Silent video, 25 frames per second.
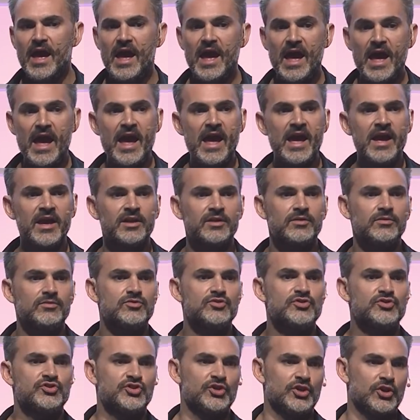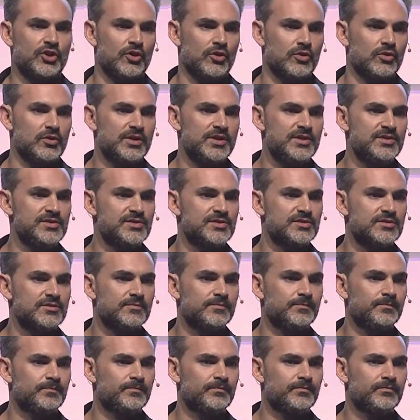and securities,
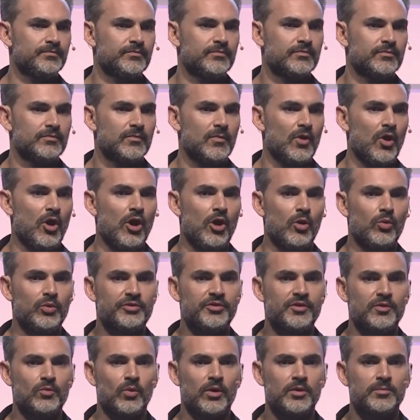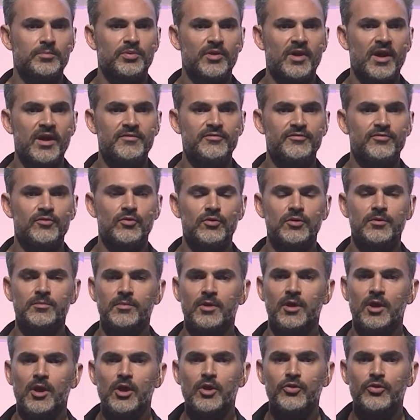all within one platform.